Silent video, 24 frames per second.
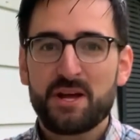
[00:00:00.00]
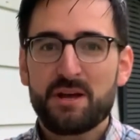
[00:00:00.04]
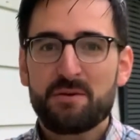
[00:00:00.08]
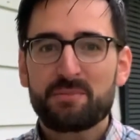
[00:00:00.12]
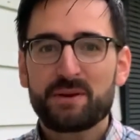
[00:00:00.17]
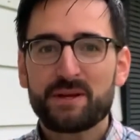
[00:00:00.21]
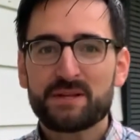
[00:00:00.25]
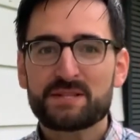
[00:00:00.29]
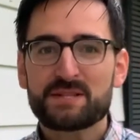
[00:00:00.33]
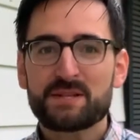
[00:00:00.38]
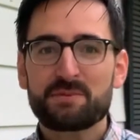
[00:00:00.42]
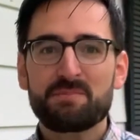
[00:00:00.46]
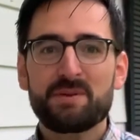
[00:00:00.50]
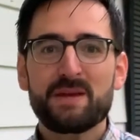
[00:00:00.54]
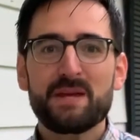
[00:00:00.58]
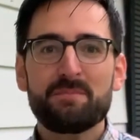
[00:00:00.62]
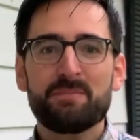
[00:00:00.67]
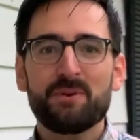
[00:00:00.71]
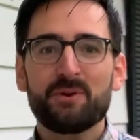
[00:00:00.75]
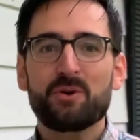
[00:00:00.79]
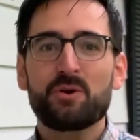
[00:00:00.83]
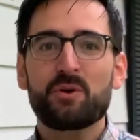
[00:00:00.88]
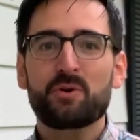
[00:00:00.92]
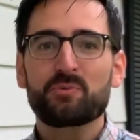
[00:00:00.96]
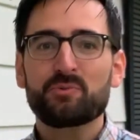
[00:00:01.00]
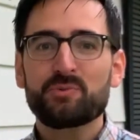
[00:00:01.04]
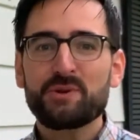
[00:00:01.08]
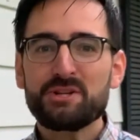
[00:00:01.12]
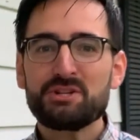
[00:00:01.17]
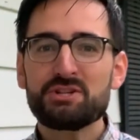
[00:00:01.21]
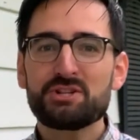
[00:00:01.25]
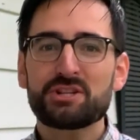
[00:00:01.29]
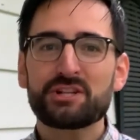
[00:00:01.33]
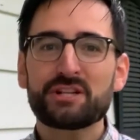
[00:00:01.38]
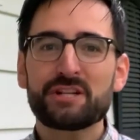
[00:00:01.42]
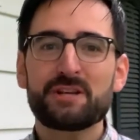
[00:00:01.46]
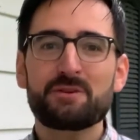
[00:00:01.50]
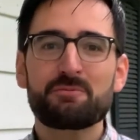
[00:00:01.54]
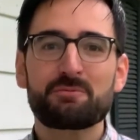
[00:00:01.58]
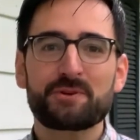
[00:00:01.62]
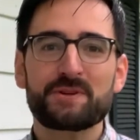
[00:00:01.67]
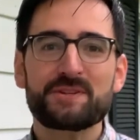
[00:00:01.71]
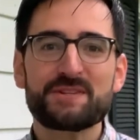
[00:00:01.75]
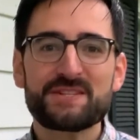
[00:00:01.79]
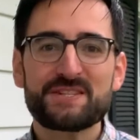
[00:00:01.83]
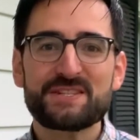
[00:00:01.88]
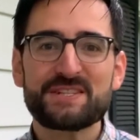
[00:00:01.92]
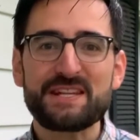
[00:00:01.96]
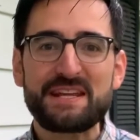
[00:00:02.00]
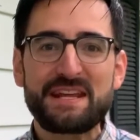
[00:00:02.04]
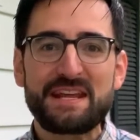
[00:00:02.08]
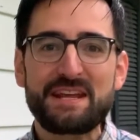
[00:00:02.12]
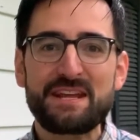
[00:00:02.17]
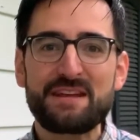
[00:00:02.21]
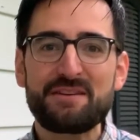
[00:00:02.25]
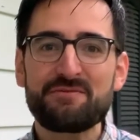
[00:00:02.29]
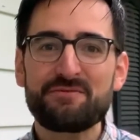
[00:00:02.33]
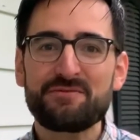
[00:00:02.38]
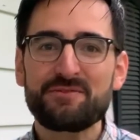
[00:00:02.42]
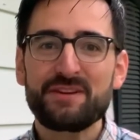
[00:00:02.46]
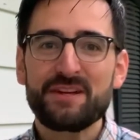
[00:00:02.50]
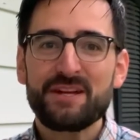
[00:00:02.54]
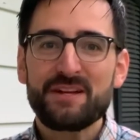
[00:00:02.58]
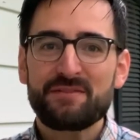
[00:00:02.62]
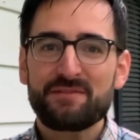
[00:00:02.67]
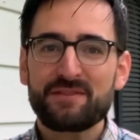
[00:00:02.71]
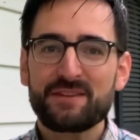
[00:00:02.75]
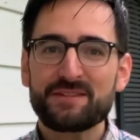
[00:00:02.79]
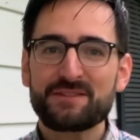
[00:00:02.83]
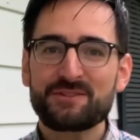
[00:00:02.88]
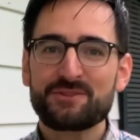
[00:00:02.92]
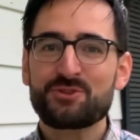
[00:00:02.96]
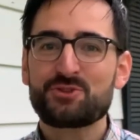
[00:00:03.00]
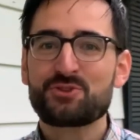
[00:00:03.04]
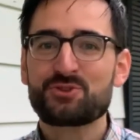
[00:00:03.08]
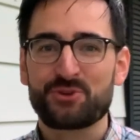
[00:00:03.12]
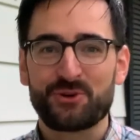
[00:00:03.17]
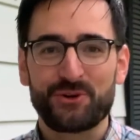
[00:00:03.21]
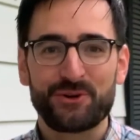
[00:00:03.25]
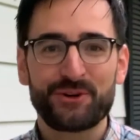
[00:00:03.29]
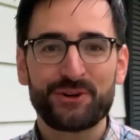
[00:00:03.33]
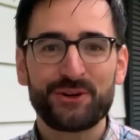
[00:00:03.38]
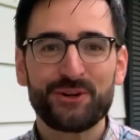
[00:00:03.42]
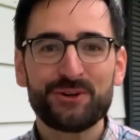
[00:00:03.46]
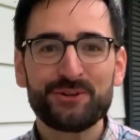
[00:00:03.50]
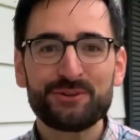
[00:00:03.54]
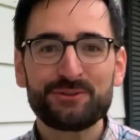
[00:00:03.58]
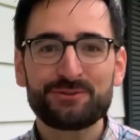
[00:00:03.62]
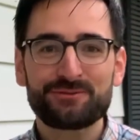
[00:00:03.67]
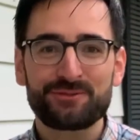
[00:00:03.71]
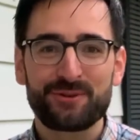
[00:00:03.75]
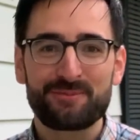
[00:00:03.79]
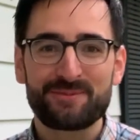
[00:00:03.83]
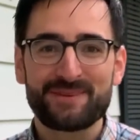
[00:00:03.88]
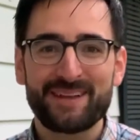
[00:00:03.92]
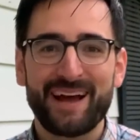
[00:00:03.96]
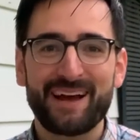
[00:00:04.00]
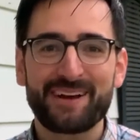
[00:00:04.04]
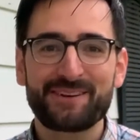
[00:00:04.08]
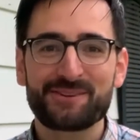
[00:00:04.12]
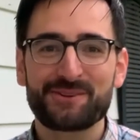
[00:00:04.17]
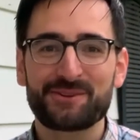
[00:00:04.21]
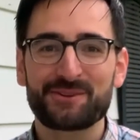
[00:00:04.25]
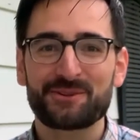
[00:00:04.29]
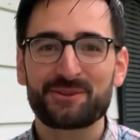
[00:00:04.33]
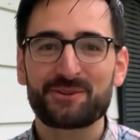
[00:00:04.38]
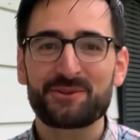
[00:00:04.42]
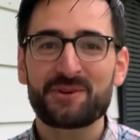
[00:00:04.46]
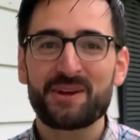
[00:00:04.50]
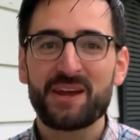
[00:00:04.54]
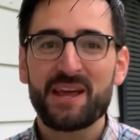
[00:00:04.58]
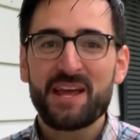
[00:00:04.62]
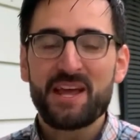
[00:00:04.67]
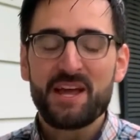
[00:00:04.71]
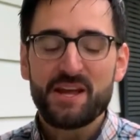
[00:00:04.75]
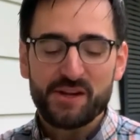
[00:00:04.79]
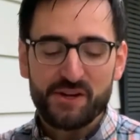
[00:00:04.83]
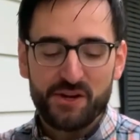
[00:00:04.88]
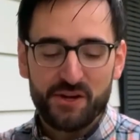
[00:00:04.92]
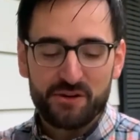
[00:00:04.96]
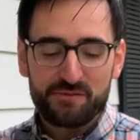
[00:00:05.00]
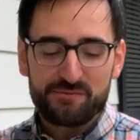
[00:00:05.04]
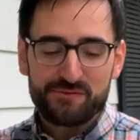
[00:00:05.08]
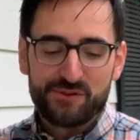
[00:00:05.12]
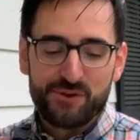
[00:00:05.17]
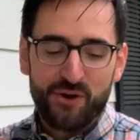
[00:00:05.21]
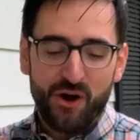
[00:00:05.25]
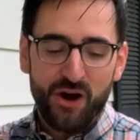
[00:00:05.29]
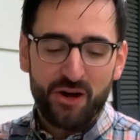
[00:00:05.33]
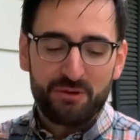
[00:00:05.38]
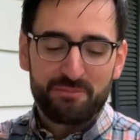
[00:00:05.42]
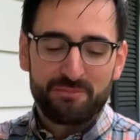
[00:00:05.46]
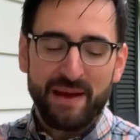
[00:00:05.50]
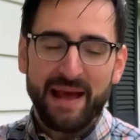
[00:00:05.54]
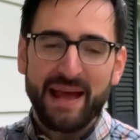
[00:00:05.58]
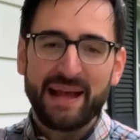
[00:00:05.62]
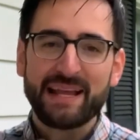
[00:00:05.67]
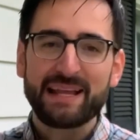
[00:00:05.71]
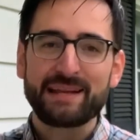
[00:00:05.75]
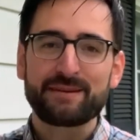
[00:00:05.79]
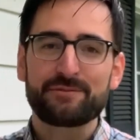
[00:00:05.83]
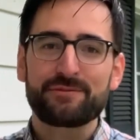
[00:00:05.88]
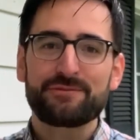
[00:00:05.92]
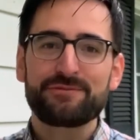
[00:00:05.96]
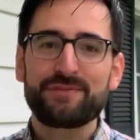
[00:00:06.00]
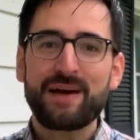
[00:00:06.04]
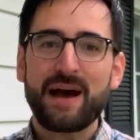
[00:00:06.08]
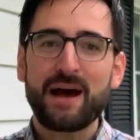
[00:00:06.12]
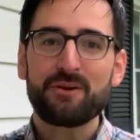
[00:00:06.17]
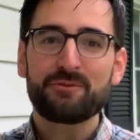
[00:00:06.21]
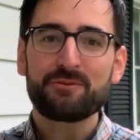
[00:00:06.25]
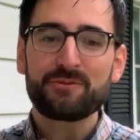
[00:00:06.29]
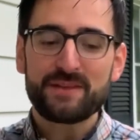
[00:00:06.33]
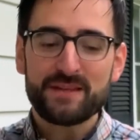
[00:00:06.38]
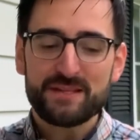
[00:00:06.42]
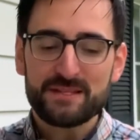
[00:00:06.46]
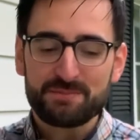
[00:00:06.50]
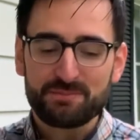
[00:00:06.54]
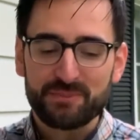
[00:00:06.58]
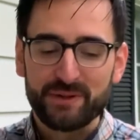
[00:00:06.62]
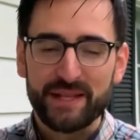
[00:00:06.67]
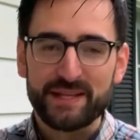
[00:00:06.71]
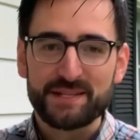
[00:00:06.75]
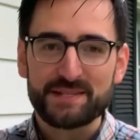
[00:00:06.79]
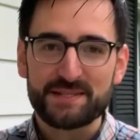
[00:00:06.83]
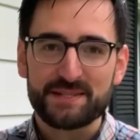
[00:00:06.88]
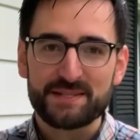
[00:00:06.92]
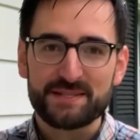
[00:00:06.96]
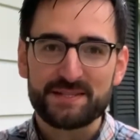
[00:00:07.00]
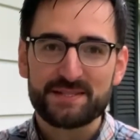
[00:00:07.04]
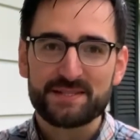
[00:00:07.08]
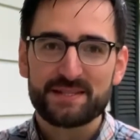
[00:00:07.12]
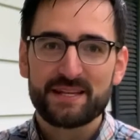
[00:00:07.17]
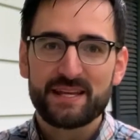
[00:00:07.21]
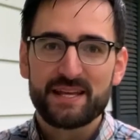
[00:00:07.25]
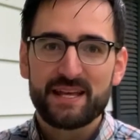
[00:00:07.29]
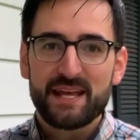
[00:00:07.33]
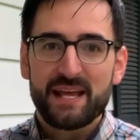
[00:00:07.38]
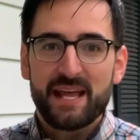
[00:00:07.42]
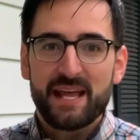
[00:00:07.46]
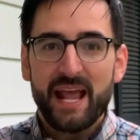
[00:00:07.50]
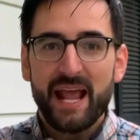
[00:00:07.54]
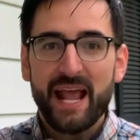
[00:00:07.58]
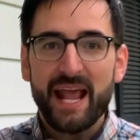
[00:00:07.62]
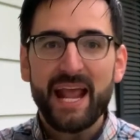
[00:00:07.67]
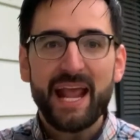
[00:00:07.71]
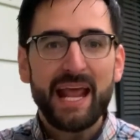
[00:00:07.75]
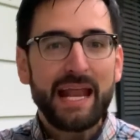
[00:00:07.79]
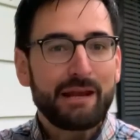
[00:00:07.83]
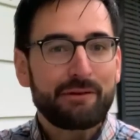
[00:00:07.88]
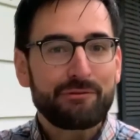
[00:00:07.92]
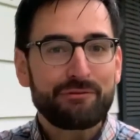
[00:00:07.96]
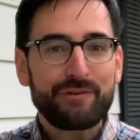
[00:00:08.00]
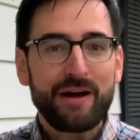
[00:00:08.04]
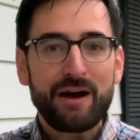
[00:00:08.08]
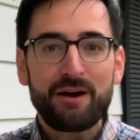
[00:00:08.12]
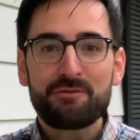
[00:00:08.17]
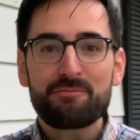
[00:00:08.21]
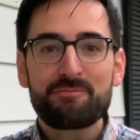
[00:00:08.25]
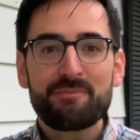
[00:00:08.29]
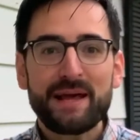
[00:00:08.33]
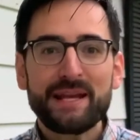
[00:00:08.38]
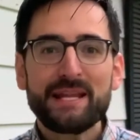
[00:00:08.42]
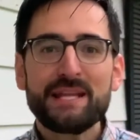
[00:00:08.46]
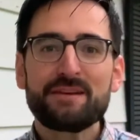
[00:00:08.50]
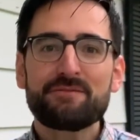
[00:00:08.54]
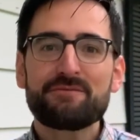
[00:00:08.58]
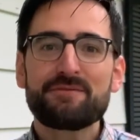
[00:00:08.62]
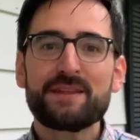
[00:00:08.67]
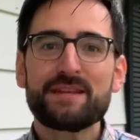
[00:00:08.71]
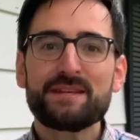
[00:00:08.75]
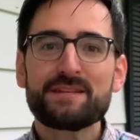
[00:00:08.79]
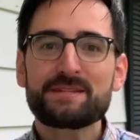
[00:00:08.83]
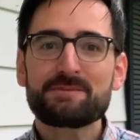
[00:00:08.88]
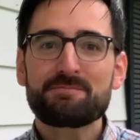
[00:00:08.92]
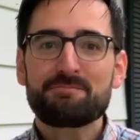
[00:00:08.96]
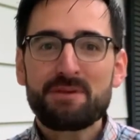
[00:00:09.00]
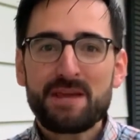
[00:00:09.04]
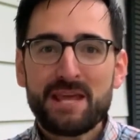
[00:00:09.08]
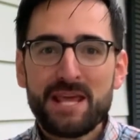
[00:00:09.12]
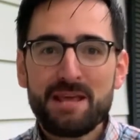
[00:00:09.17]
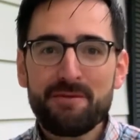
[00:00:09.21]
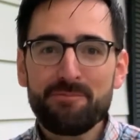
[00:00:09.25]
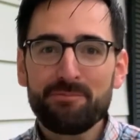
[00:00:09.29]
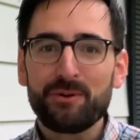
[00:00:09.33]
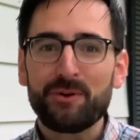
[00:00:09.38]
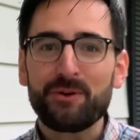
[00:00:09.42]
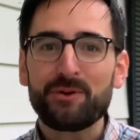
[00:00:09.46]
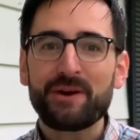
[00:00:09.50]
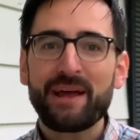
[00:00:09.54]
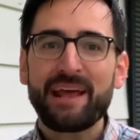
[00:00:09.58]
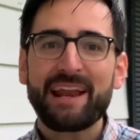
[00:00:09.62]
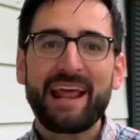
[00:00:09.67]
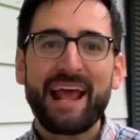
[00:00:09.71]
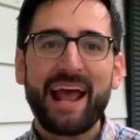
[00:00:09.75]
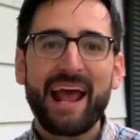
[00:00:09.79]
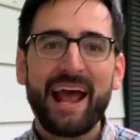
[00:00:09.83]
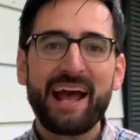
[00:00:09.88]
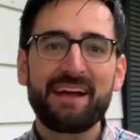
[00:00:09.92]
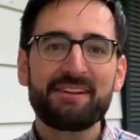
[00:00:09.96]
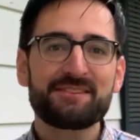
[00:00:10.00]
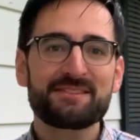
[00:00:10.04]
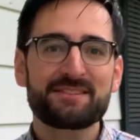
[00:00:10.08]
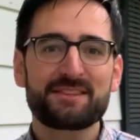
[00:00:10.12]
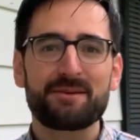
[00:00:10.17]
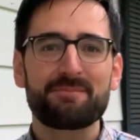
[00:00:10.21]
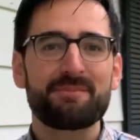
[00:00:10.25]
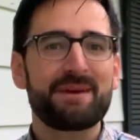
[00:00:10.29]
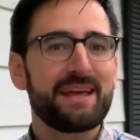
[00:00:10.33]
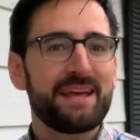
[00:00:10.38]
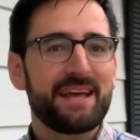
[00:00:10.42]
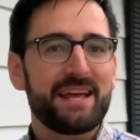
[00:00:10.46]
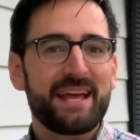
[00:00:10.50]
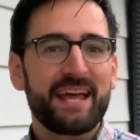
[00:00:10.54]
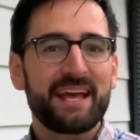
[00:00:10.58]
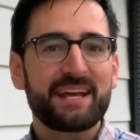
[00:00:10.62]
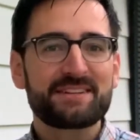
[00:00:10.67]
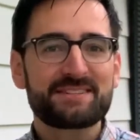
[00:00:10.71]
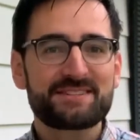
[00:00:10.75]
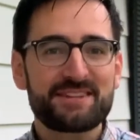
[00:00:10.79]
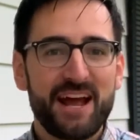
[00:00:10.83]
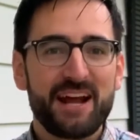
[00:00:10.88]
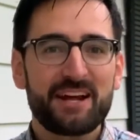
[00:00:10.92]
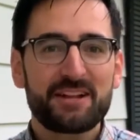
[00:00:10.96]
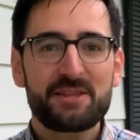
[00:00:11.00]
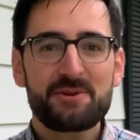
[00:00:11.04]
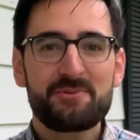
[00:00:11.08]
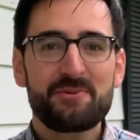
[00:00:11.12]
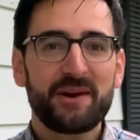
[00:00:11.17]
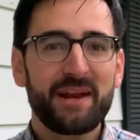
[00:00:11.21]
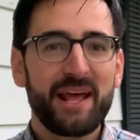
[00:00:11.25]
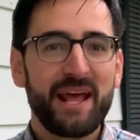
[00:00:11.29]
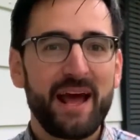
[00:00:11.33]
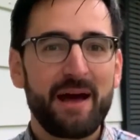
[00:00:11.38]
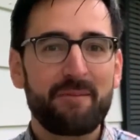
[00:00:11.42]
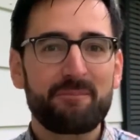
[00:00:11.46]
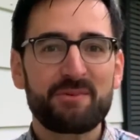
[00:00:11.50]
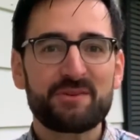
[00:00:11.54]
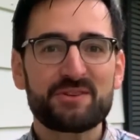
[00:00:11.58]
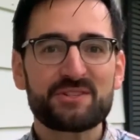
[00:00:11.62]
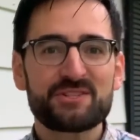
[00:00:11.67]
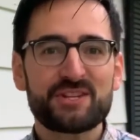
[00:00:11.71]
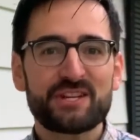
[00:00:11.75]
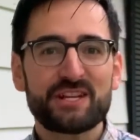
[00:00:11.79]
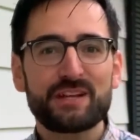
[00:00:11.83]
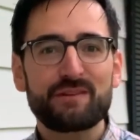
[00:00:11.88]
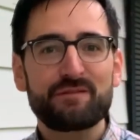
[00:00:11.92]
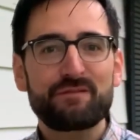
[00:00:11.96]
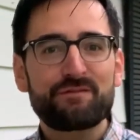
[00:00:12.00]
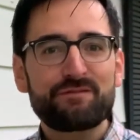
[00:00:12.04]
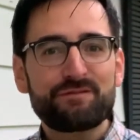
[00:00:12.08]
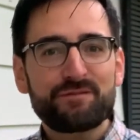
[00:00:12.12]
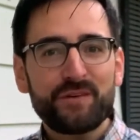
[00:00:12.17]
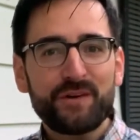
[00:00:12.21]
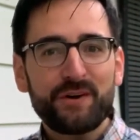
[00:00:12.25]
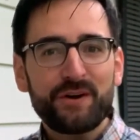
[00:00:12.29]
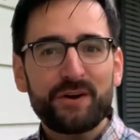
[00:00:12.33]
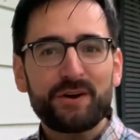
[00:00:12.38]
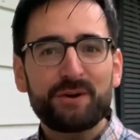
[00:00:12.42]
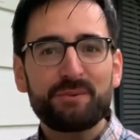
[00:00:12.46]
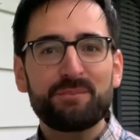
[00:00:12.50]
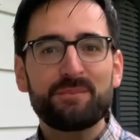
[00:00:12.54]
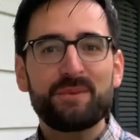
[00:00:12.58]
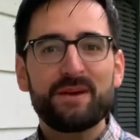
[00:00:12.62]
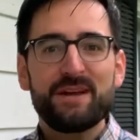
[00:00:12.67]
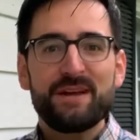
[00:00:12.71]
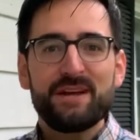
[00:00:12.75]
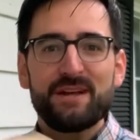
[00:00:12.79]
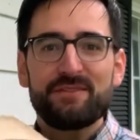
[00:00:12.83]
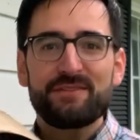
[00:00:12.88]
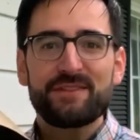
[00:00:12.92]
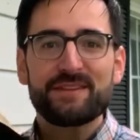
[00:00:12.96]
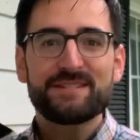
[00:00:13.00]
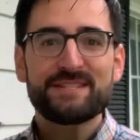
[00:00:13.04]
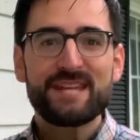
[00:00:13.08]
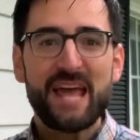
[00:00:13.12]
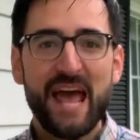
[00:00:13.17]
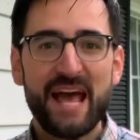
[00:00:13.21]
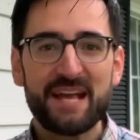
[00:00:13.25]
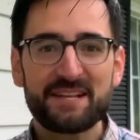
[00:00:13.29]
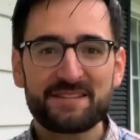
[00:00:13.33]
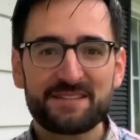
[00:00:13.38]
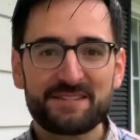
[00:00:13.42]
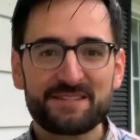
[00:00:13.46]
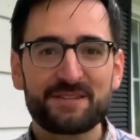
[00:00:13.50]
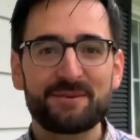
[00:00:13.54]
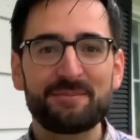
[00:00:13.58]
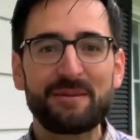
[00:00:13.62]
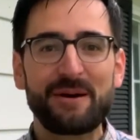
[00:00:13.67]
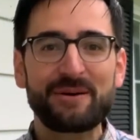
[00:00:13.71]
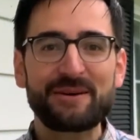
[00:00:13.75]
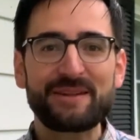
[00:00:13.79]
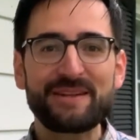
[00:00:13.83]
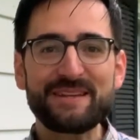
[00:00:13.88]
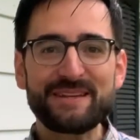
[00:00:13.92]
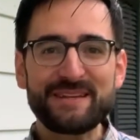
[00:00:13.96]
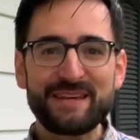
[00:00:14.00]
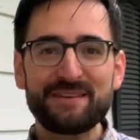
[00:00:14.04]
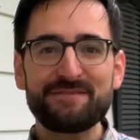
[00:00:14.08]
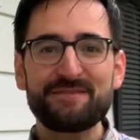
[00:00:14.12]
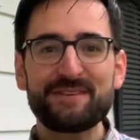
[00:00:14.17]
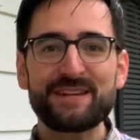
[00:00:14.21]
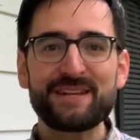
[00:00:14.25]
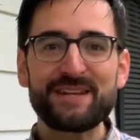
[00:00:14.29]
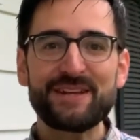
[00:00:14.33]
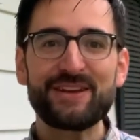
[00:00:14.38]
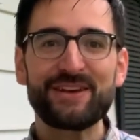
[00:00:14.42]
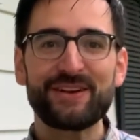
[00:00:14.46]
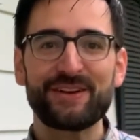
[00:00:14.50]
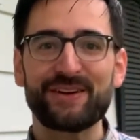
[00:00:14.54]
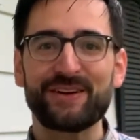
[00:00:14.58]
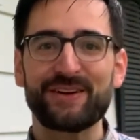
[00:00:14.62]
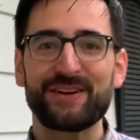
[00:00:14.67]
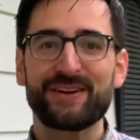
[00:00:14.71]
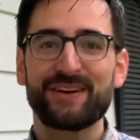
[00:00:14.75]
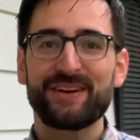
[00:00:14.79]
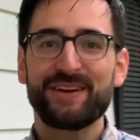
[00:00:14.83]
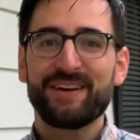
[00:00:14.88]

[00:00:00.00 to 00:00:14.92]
Because the people who originally received this journal from Dr. Luke could have gone back and found these places and found many of these people and asked them exactly what happened to confirm the testimony given here.